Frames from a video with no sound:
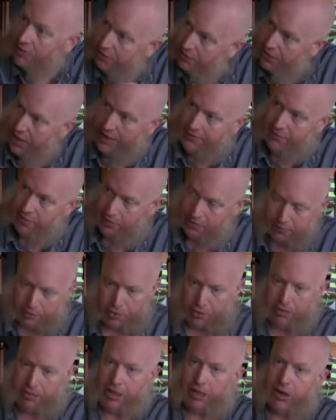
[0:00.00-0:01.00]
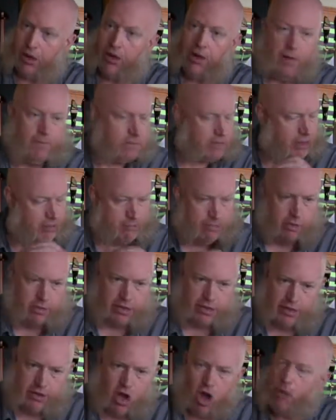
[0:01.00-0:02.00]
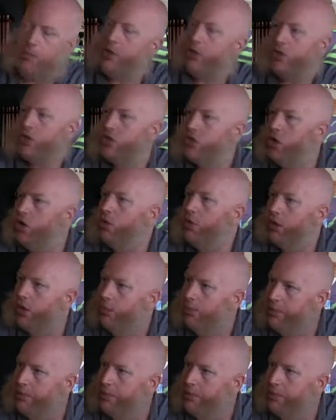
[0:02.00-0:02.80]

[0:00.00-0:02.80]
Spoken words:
flavorful beer, but with almost no real